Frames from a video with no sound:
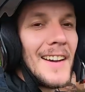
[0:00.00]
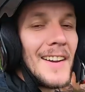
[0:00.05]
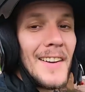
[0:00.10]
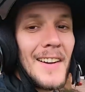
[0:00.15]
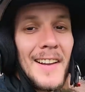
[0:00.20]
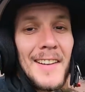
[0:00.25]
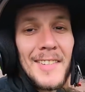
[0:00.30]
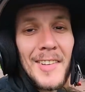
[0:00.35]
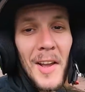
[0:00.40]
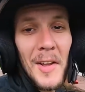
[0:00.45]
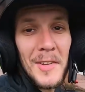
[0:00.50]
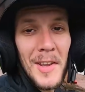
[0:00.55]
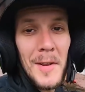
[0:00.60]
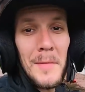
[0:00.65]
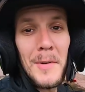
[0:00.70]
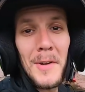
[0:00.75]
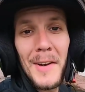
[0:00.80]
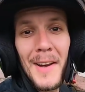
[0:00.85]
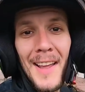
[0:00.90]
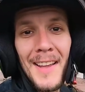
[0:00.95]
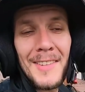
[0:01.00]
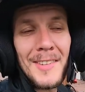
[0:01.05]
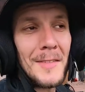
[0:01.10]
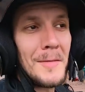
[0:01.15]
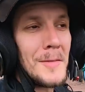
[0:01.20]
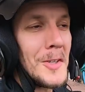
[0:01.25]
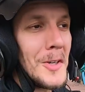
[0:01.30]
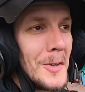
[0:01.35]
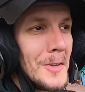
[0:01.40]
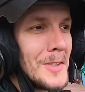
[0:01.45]
All right, so I was able to get
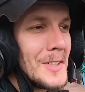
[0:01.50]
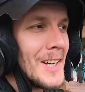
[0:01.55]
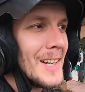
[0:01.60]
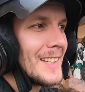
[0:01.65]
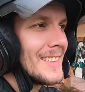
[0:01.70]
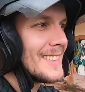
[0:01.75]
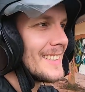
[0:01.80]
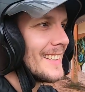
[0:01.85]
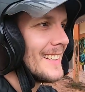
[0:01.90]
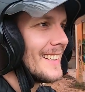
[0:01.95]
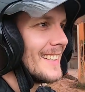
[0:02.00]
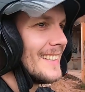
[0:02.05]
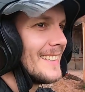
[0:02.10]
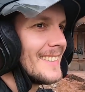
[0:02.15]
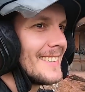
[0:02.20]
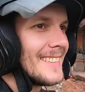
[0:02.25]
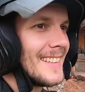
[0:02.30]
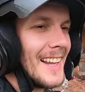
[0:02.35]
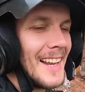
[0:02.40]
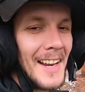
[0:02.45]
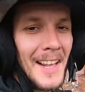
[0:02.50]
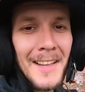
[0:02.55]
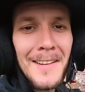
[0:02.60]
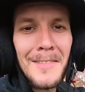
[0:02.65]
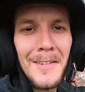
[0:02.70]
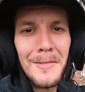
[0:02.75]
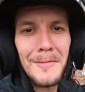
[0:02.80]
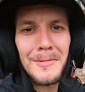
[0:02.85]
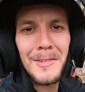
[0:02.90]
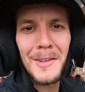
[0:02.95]
some drone shots at least, and I
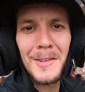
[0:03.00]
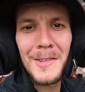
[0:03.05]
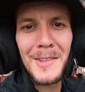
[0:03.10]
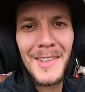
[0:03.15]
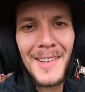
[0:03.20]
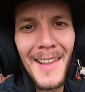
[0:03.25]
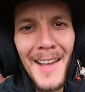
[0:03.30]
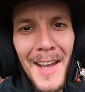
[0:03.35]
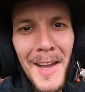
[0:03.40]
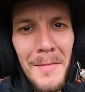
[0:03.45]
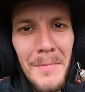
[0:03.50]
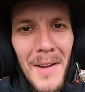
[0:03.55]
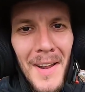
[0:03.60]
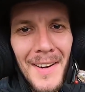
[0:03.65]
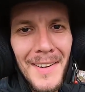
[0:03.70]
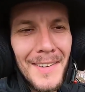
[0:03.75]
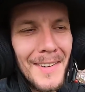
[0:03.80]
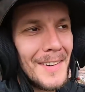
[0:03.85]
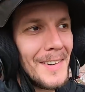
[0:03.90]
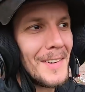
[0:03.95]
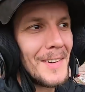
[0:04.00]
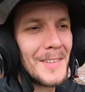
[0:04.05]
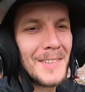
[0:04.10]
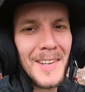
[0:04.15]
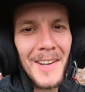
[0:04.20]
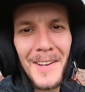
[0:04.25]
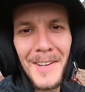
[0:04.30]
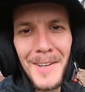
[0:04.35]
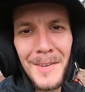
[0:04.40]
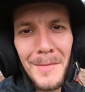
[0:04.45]
even flew to that abandoned
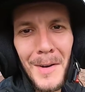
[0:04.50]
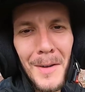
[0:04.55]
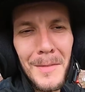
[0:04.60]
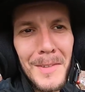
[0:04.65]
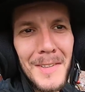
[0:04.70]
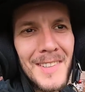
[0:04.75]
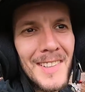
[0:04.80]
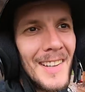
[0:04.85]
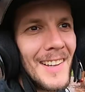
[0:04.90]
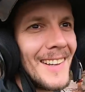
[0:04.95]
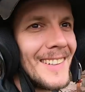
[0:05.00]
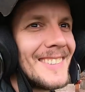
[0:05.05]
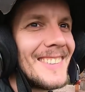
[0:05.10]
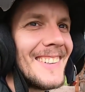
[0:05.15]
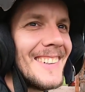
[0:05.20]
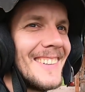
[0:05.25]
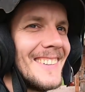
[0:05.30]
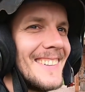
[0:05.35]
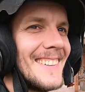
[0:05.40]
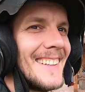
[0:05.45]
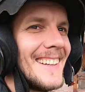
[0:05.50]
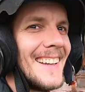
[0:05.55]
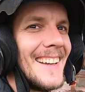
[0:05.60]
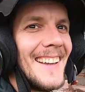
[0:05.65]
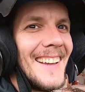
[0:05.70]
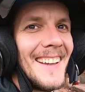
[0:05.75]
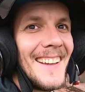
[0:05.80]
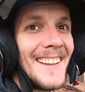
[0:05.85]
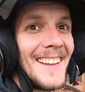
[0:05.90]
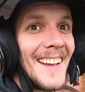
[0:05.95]
hotel you probably saw. So,
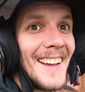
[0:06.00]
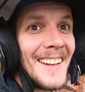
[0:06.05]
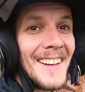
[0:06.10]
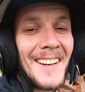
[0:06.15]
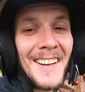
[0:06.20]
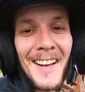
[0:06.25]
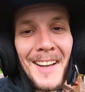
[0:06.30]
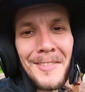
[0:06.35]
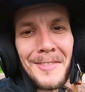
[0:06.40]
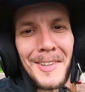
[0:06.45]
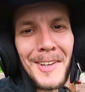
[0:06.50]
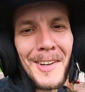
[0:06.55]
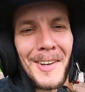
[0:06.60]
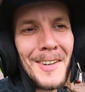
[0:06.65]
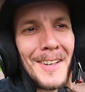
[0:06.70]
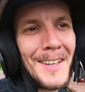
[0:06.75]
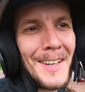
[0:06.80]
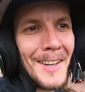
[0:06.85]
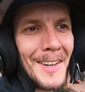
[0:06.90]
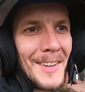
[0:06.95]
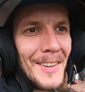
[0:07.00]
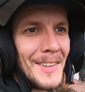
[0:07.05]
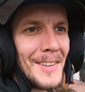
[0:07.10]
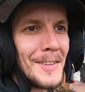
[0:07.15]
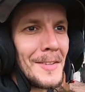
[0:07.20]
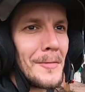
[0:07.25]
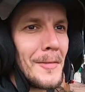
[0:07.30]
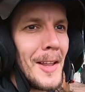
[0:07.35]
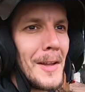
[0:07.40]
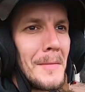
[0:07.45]
yeah, I didn't have to go in; I can
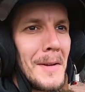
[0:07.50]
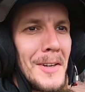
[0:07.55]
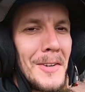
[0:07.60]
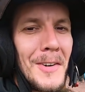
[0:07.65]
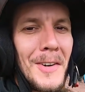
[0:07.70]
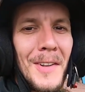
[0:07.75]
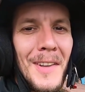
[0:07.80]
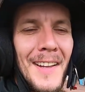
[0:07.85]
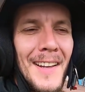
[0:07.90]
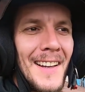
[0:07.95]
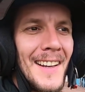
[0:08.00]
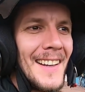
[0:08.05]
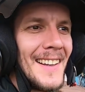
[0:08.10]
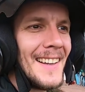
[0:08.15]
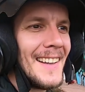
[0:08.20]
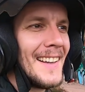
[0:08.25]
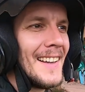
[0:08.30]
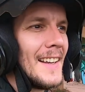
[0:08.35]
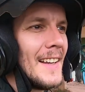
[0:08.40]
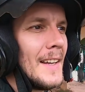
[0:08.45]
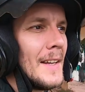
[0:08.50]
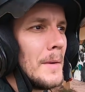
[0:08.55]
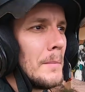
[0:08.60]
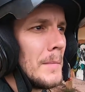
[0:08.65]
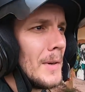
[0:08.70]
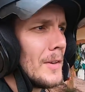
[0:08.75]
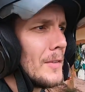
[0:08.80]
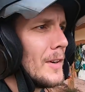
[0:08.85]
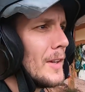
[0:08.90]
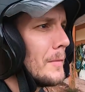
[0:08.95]
just fly my drone there.
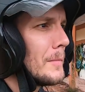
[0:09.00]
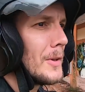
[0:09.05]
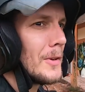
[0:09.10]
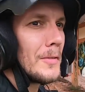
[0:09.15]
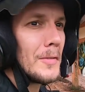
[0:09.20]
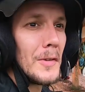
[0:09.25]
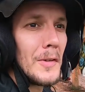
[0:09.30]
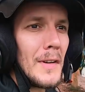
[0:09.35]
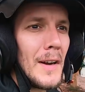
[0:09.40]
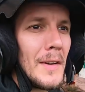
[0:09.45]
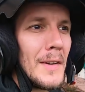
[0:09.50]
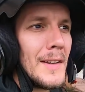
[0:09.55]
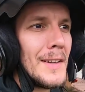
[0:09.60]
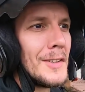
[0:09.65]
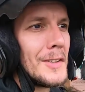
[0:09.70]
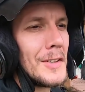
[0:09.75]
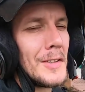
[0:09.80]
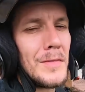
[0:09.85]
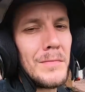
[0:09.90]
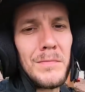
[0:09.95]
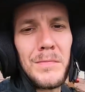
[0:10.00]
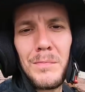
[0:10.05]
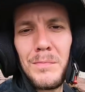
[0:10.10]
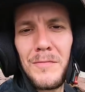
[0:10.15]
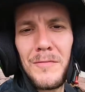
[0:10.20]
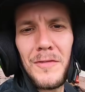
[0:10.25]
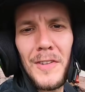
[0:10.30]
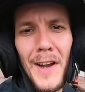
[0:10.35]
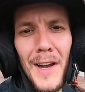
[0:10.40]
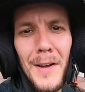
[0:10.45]
But really beautiful around here, just
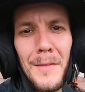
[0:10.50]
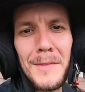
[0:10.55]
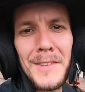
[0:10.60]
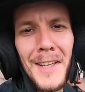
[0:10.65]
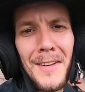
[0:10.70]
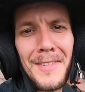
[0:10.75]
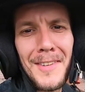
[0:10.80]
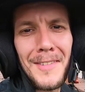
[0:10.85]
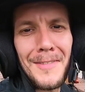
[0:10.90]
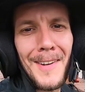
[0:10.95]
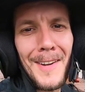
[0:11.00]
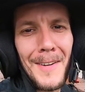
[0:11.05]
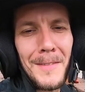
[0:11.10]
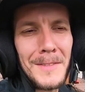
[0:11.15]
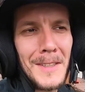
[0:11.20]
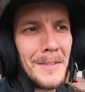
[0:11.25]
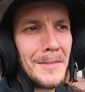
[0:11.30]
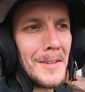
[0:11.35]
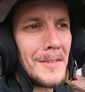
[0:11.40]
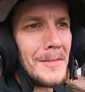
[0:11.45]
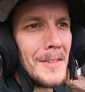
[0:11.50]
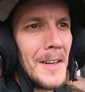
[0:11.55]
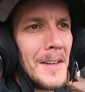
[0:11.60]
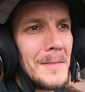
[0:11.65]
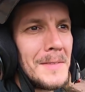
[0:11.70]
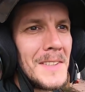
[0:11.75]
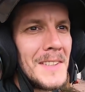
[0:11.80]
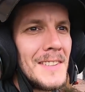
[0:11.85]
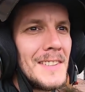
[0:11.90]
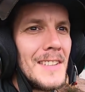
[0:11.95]
farms after farms after
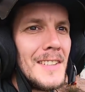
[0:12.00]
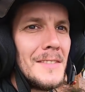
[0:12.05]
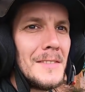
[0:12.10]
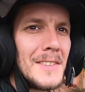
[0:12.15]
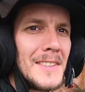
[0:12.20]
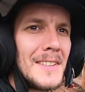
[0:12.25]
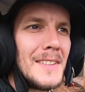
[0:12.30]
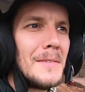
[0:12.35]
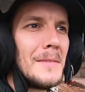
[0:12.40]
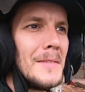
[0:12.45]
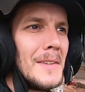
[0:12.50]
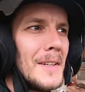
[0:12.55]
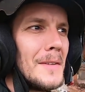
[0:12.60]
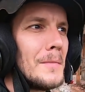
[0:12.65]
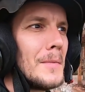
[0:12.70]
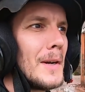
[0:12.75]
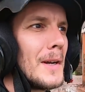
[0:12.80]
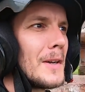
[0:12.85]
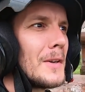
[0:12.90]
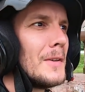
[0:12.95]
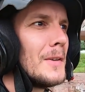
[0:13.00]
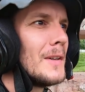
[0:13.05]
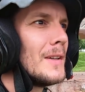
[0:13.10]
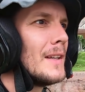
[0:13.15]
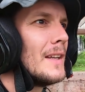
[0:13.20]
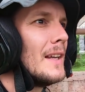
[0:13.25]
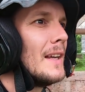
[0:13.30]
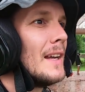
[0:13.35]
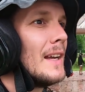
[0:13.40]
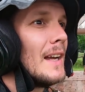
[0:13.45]
farms it seems but pretty cool
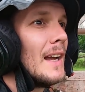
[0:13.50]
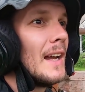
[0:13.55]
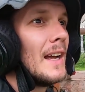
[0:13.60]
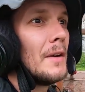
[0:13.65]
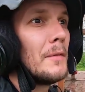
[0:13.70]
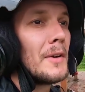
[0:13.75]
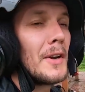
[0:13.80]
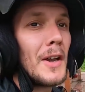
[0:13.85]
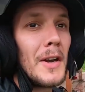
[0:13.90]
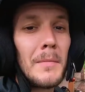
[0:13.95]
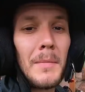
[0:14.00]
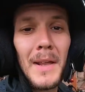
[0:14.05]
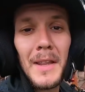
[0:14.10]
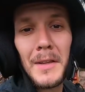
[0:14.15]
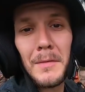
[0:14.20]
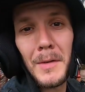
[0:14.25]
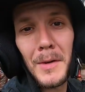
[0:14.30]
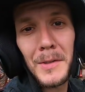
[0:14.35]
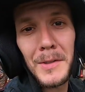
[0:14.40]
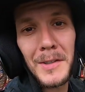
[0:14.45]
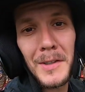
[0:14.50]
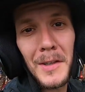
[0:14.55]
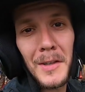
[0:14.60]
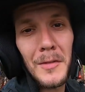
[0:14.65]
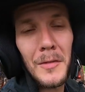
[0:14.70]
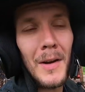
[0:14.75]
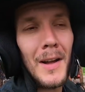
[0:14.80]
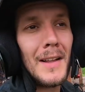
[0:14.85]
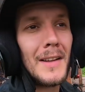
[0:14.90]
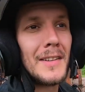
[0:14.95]
and we got to make the most
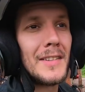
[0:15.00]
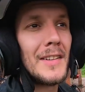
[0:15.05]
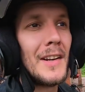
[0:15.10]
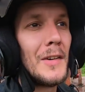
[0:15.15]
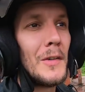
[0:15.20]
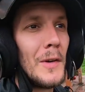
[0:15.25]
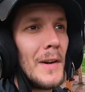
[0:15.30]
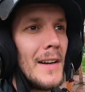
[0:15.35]
of while it's not